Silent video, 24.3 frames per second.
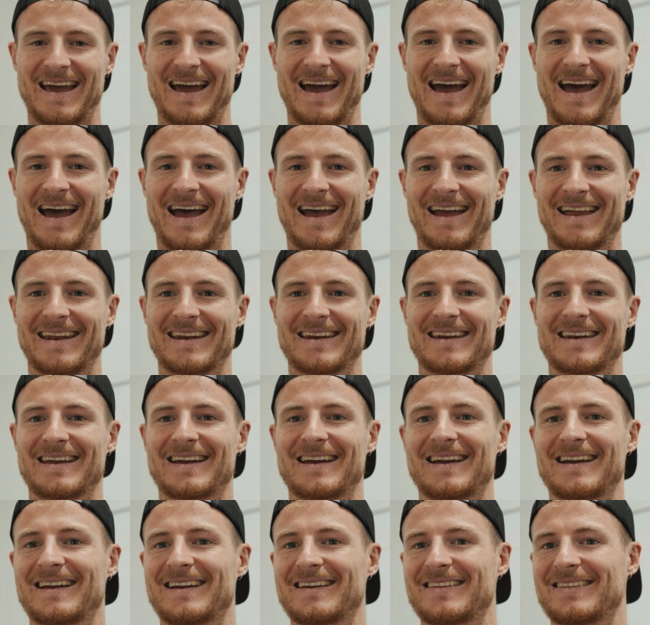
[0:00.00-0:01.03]

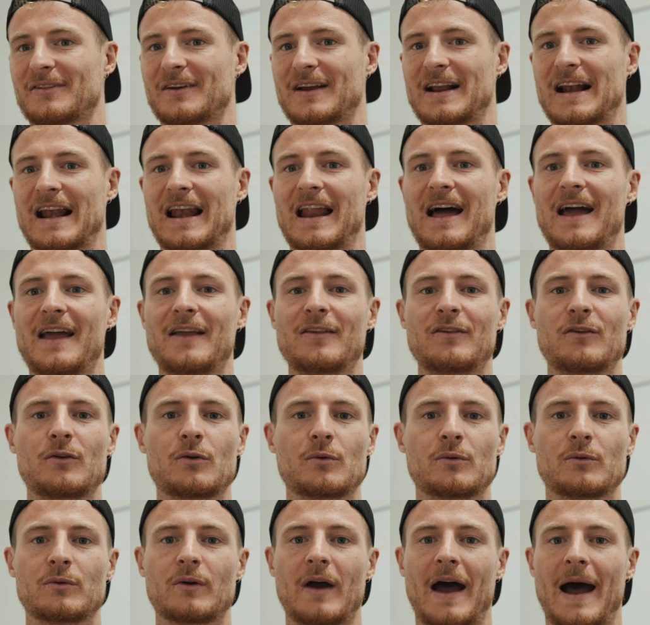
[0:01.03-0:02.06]
And the clients
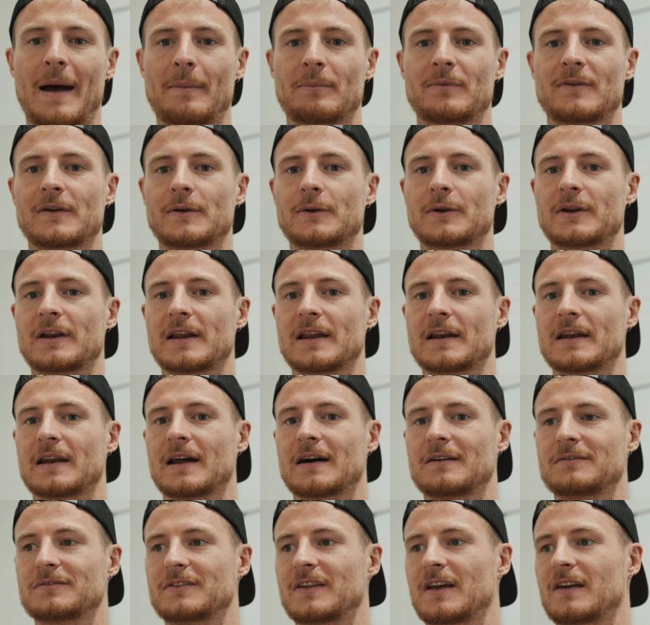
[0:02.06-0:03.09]
who absolutely
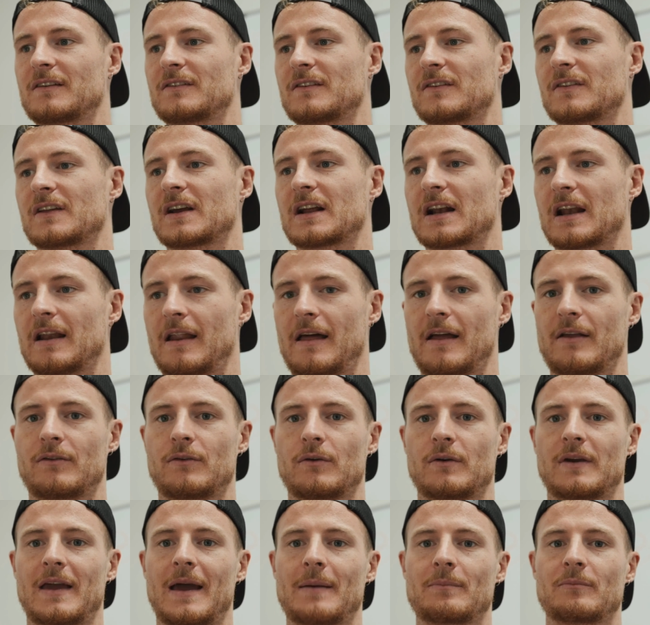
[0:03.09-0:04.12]
loved us and the clients
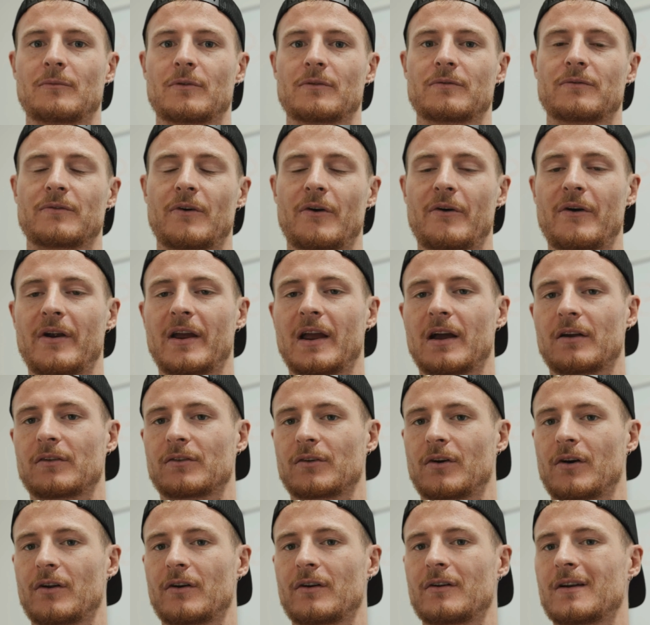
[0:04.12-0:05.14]
who kept referring
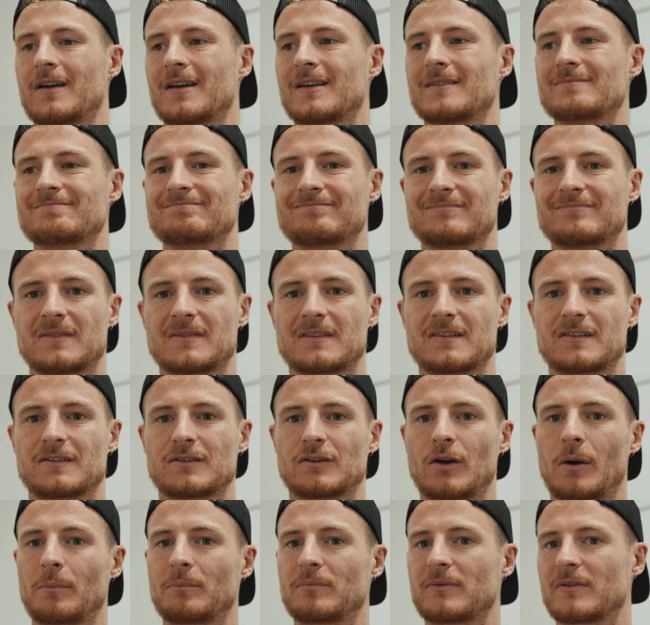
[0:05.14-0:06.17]
us on
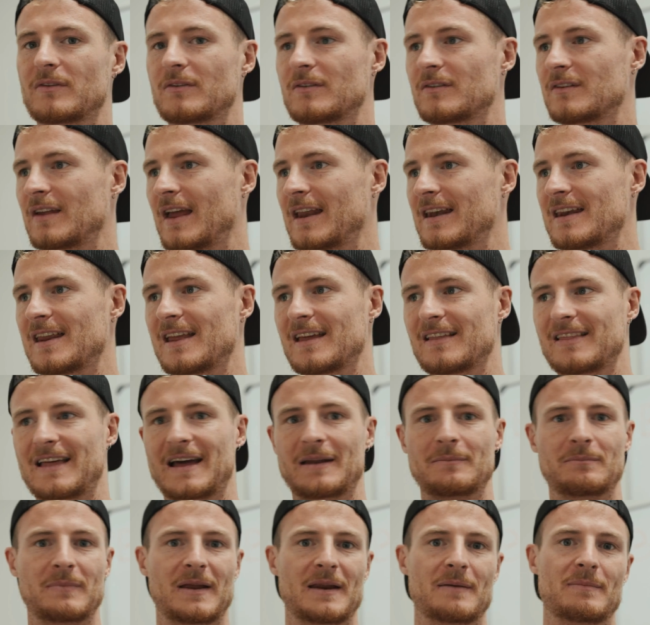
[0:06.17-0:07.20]
stopped sending
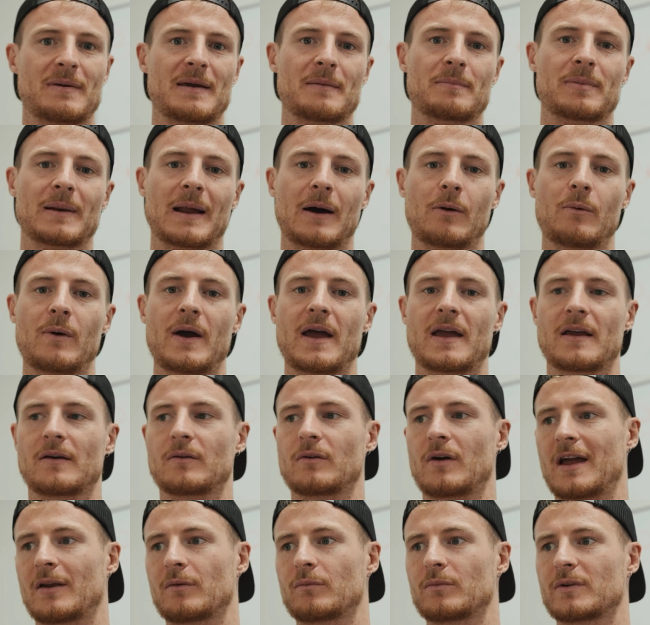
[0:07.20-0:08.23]
that many people our way.
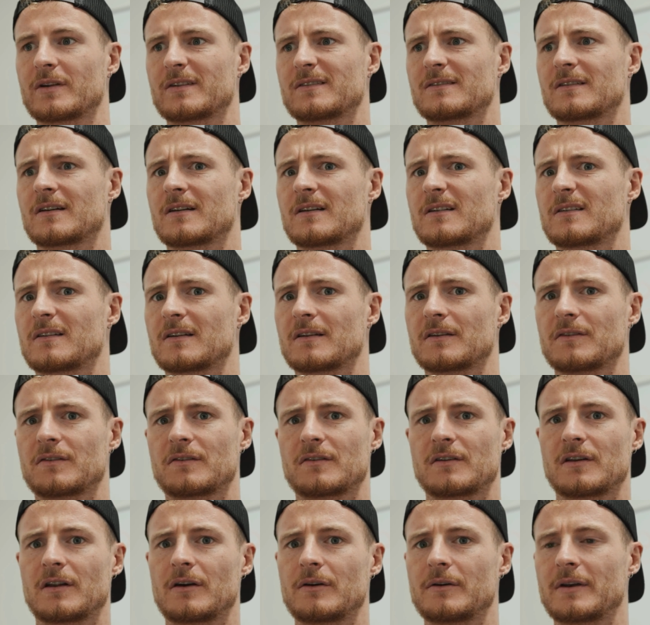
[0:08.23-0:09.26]
And we started to
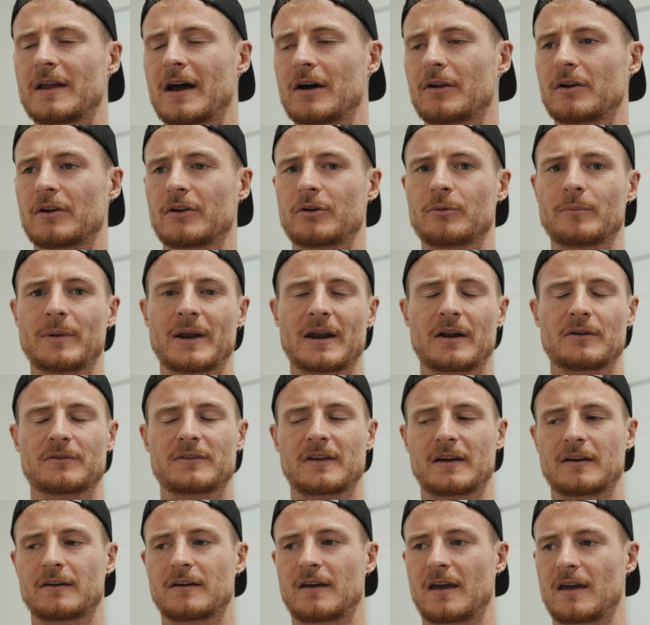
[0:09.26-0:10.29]
slow down a little bit. And I
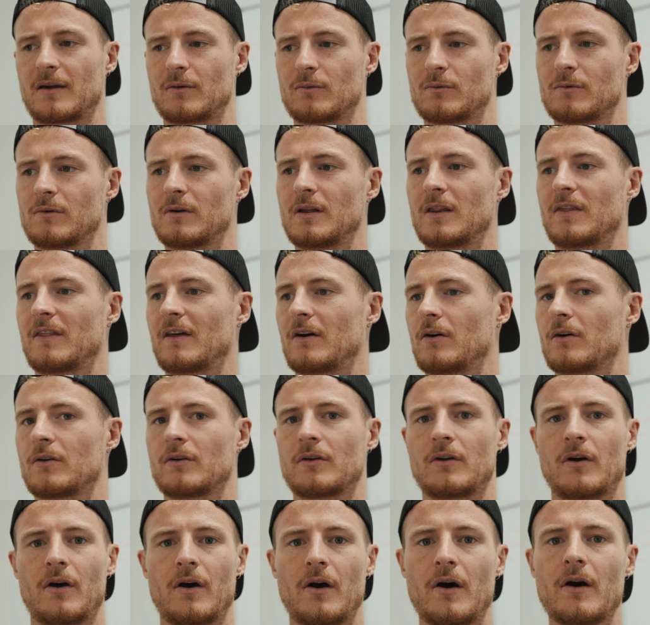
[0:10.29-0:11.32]
was like, okay, what
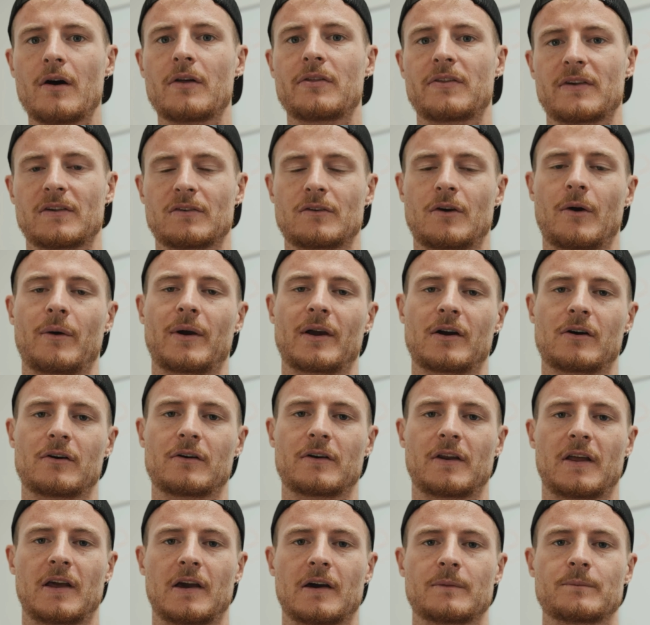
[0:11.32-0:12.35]
on earth is going
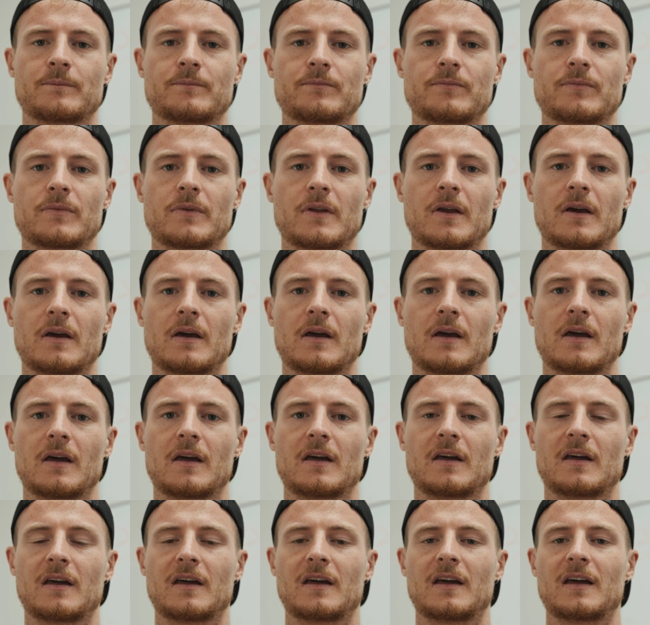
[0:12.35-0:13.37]
on here?
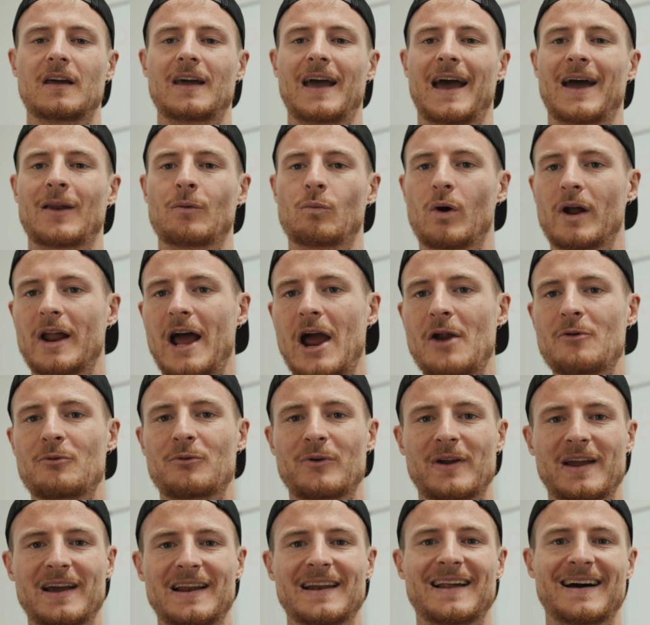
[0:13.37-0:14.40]
And what I
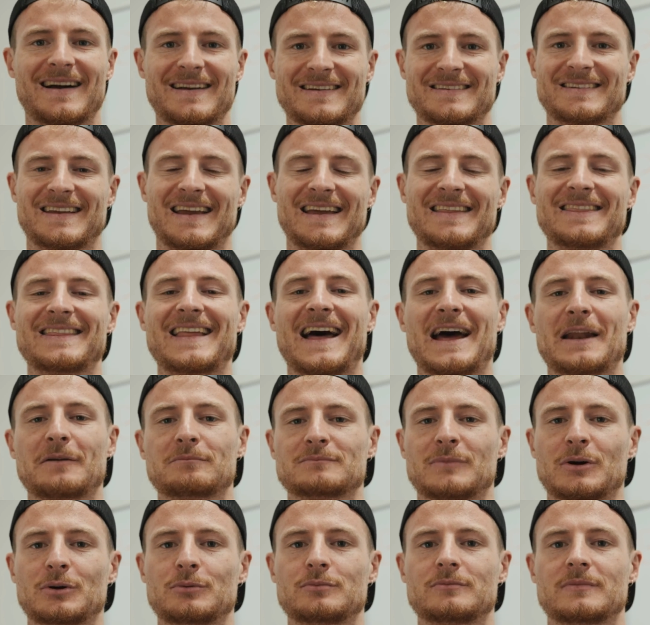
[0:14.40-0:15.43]
realized in that
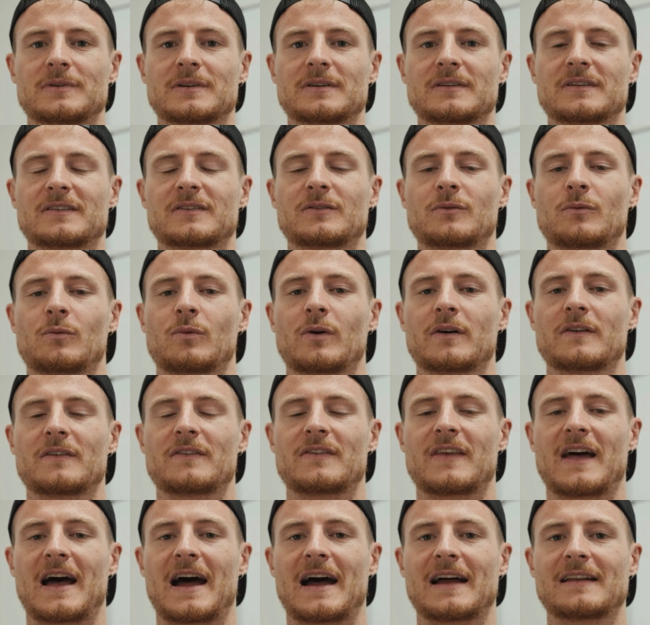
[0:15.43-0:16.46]
moment
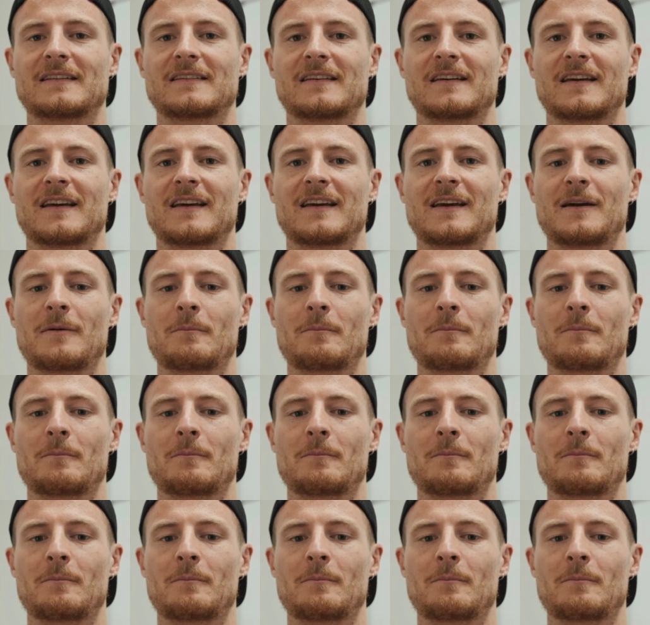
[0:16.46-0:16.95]
was that